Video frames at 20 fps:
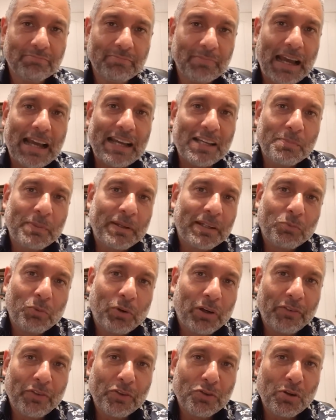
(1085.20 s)
has been
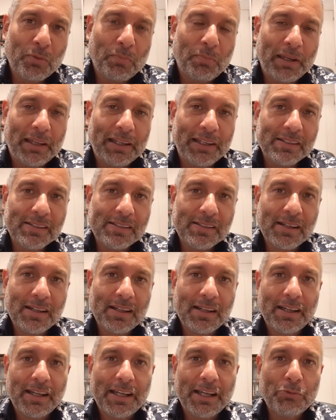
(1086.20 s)
one of the top players
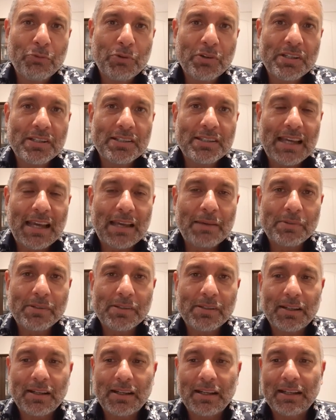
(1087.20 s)
in recent
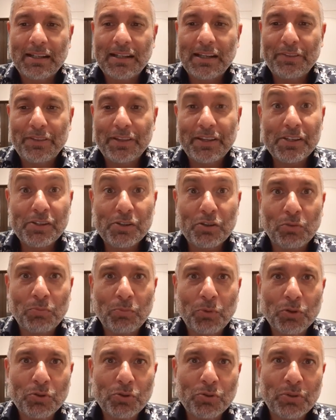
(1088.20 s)
times, and I think he's got
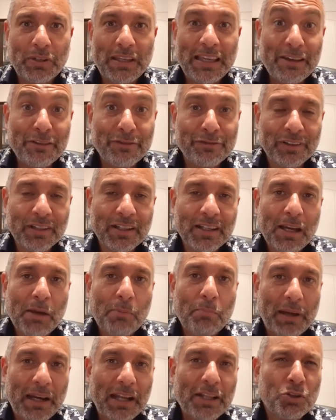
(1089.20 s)
more to give.
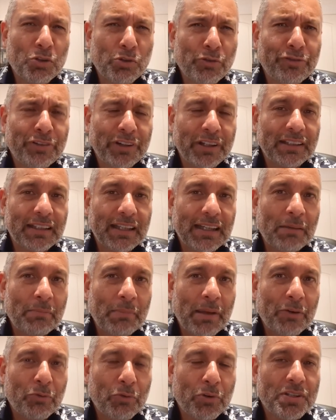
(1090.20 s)
But I do feel that he
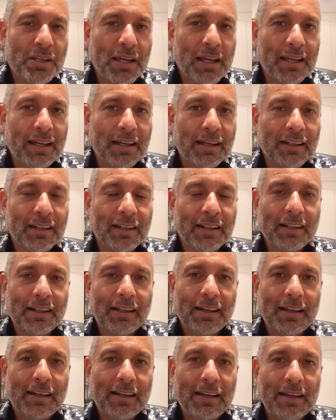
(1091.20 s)
may retire
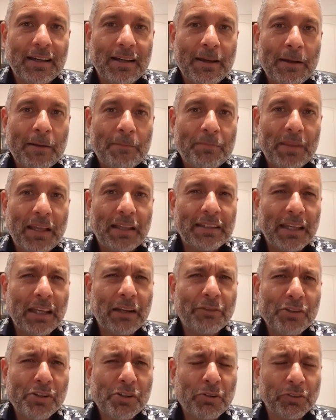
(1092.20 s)
at the end
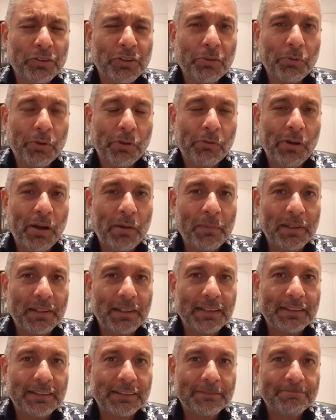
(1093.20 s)
of his contract with Real
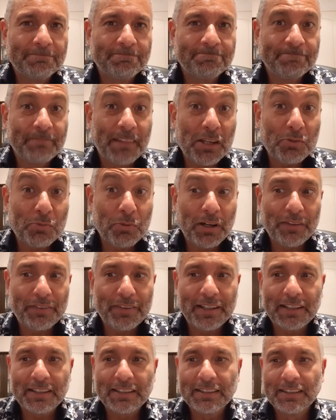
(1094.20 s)
Madrid. That's what I
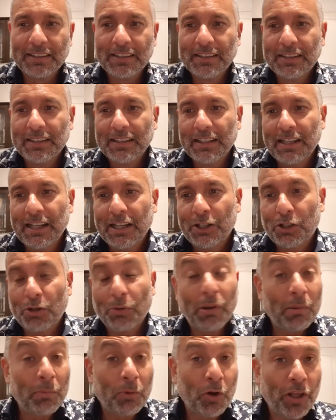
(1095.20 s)
think.
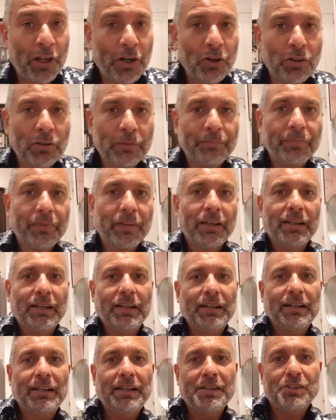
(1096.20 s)
Robert Moreno
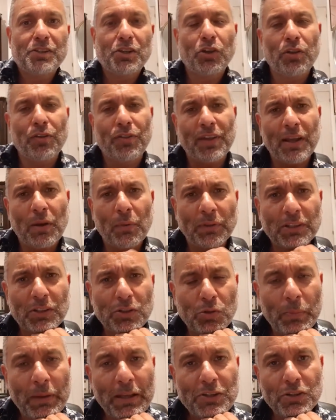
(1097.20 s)
is the other thing I wanted
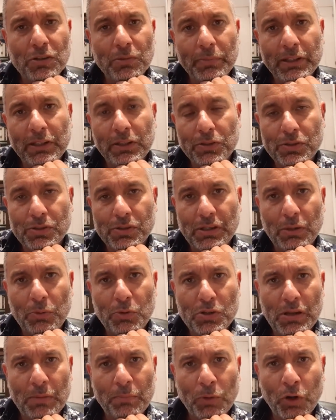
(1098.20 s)
to mention, because he
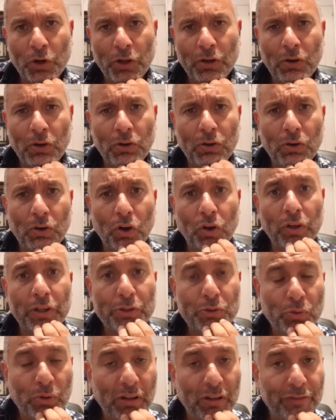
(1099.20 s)
was at Monaco, only
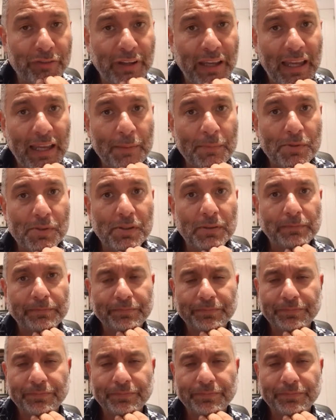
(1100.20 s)
12 games.